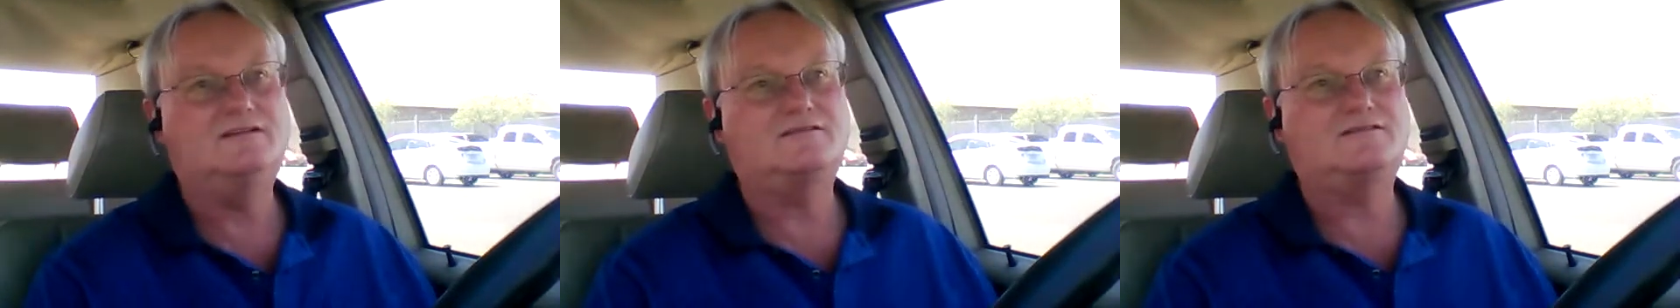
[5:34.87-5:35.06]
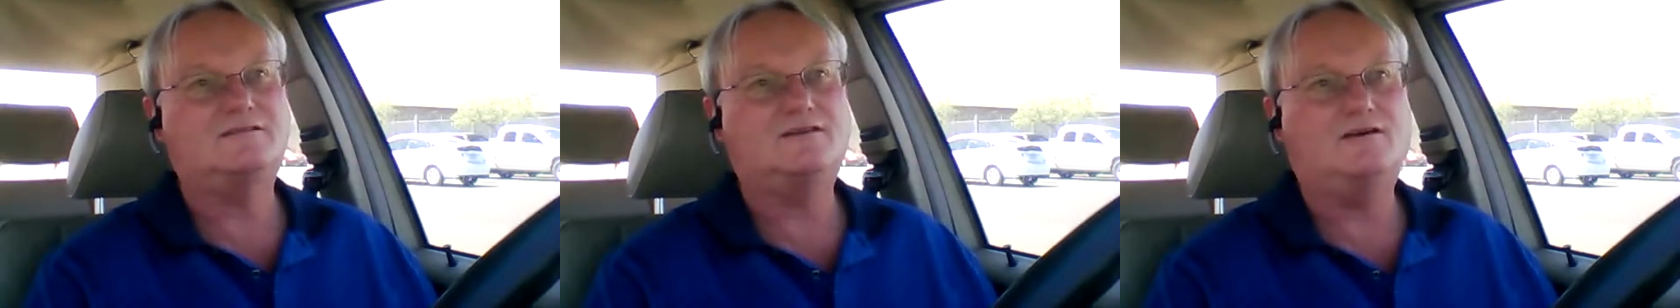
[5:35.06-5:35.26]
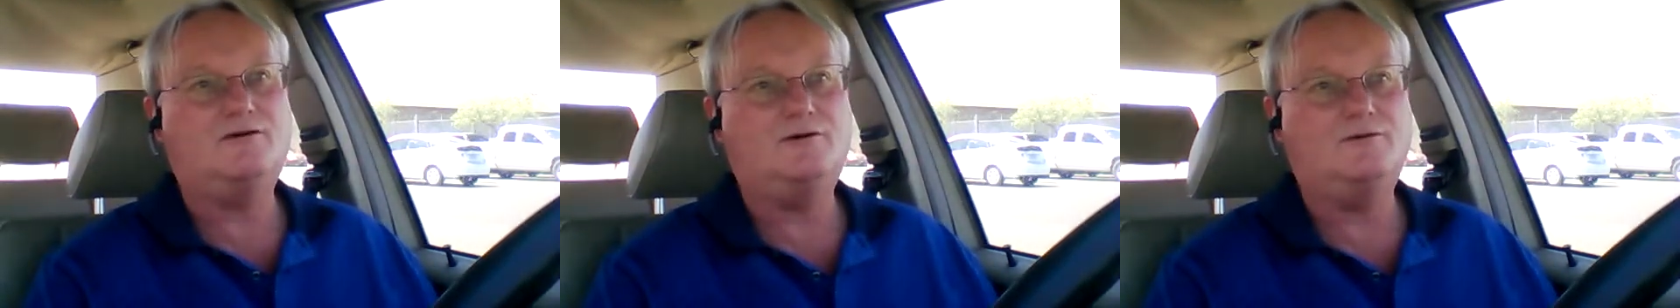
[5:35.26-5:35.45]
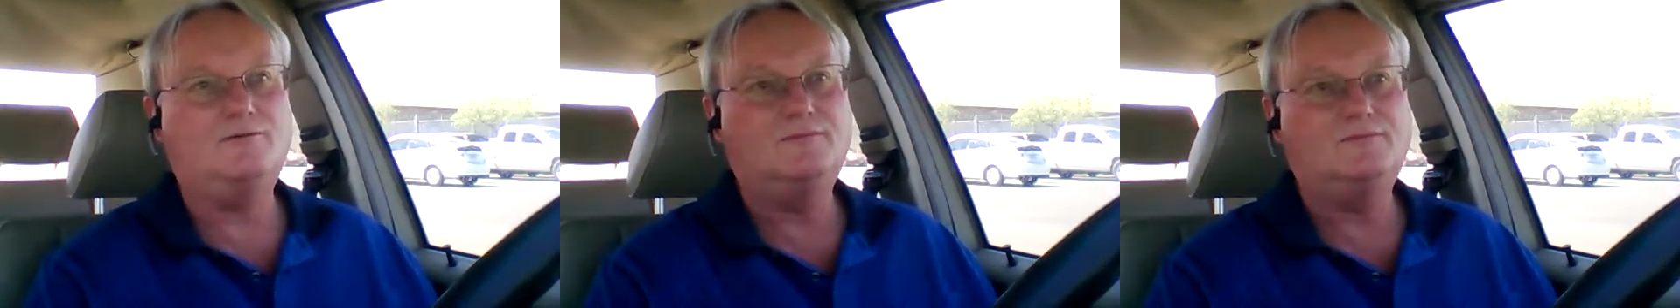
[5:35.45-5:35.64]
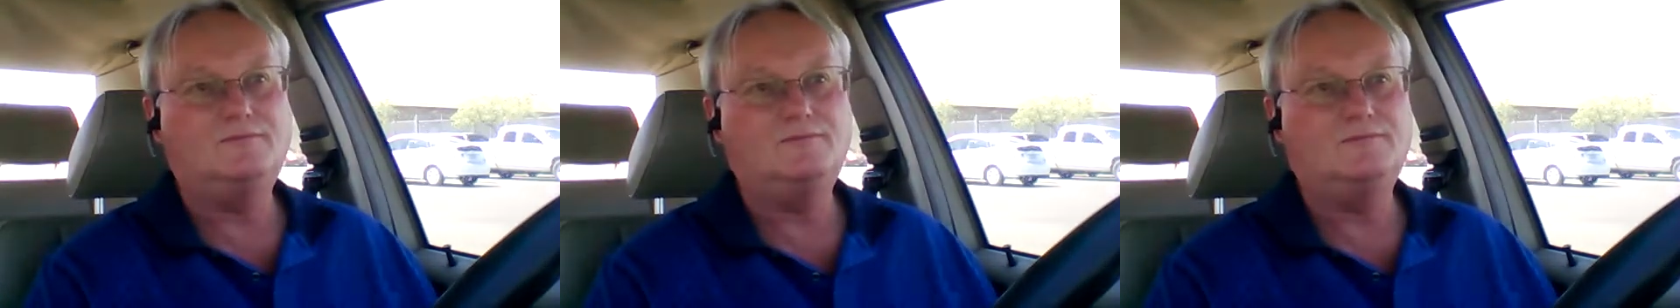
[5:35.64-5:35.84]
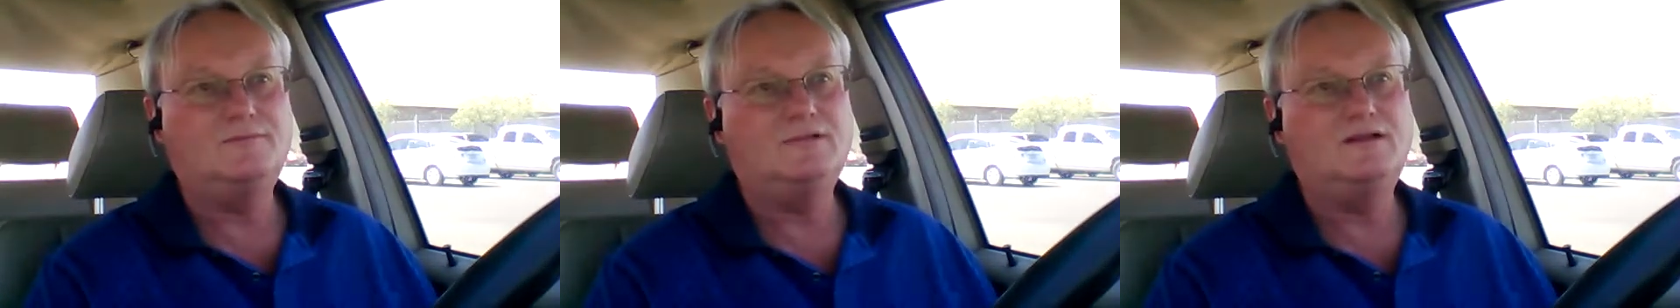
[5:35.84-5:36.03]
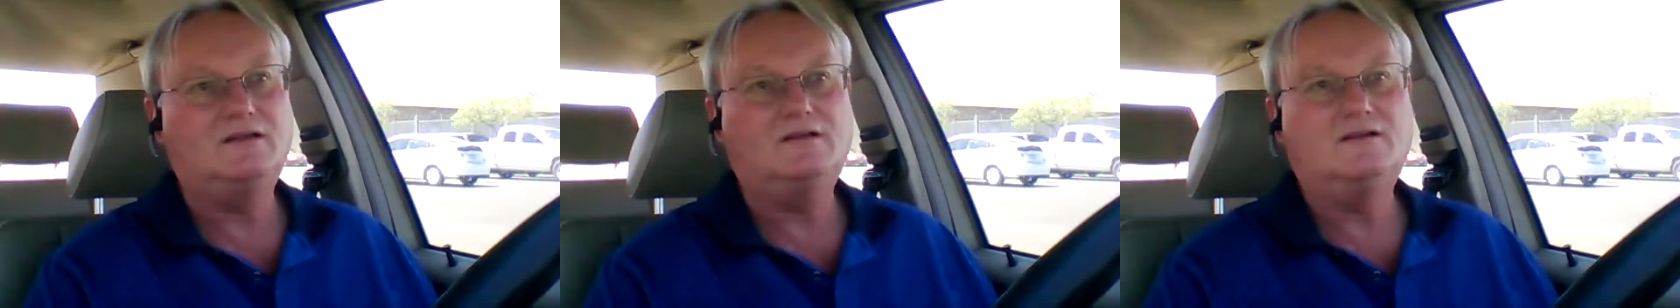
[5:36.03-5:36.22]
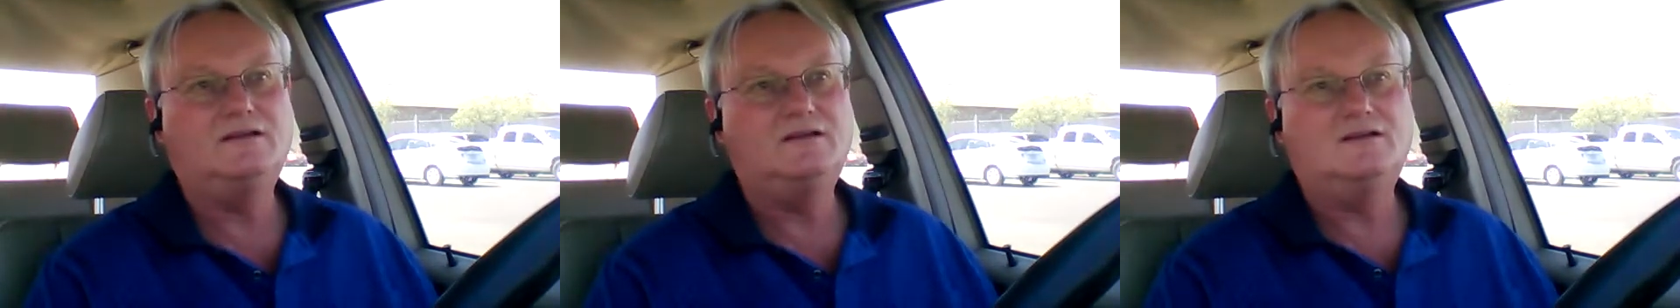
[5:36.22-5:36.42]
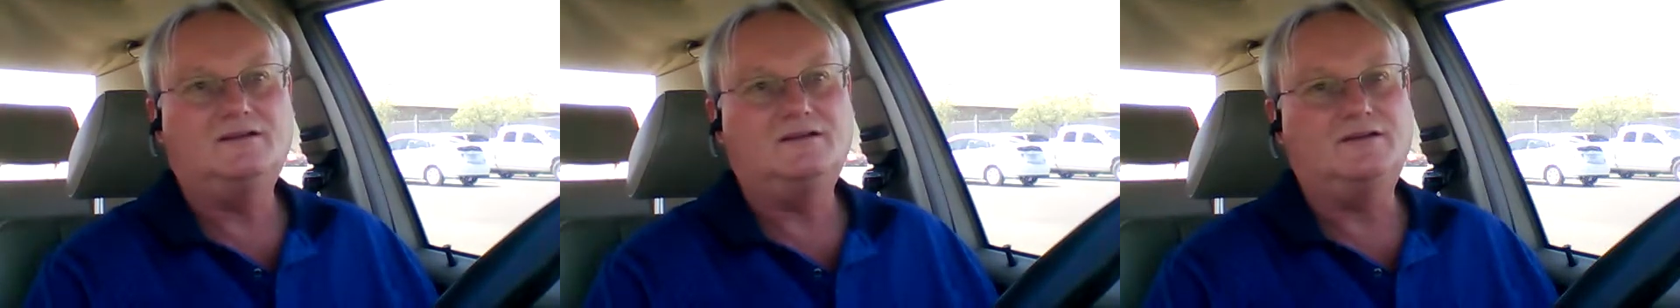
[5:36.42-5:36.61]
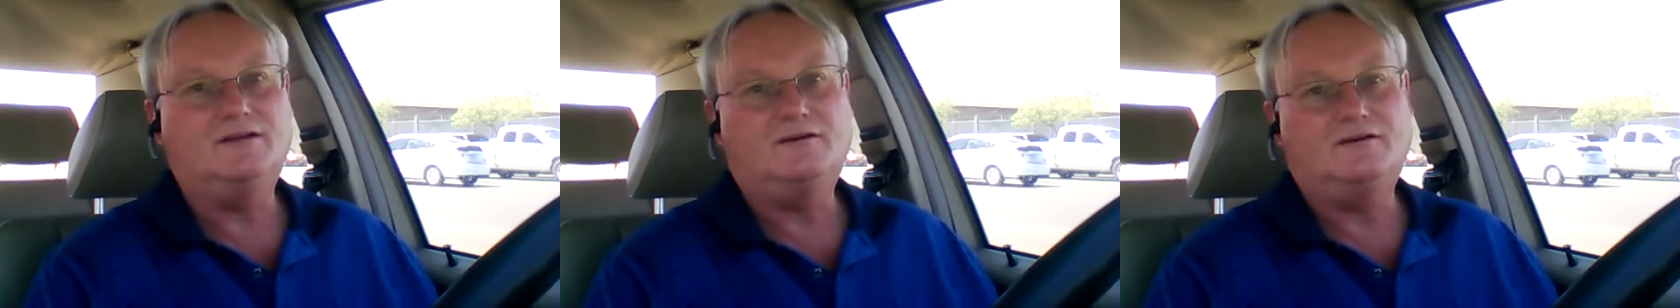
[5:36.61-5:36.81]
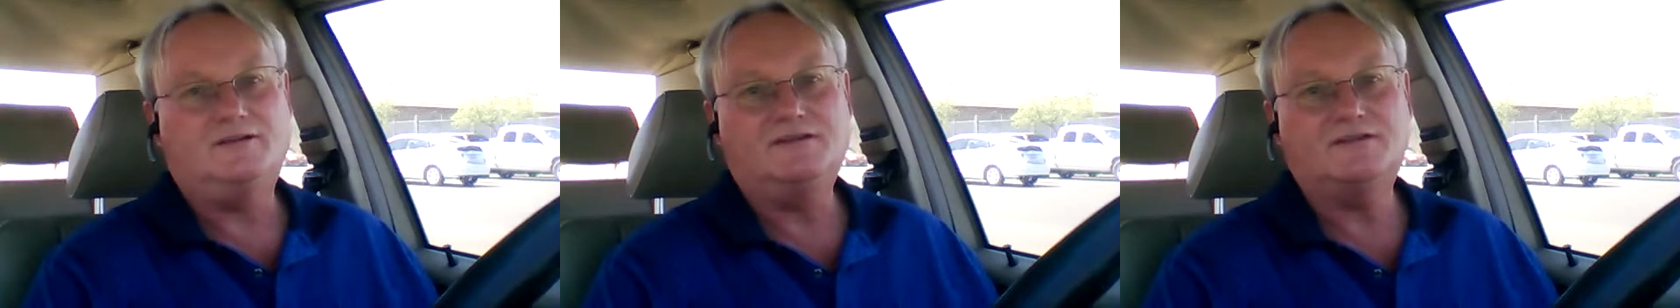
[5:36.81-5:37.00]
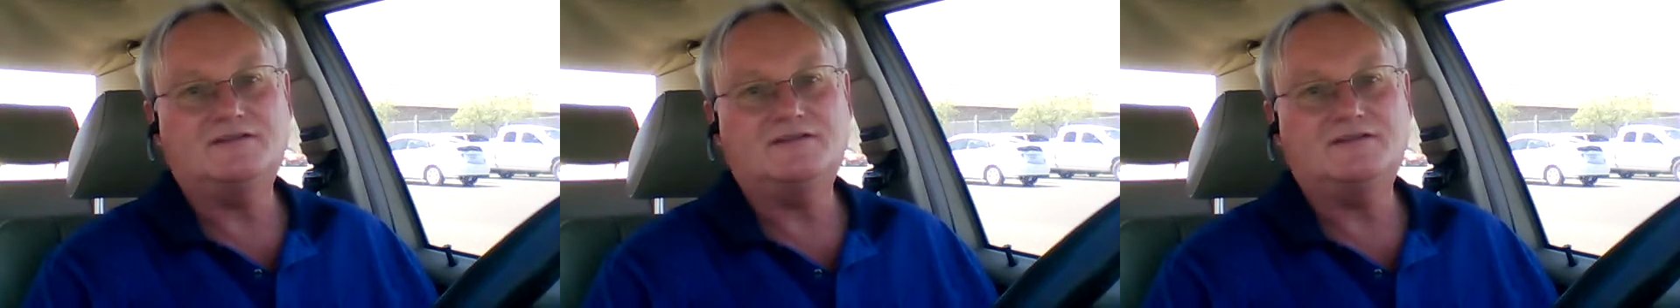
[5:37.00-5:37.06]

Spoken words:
So, and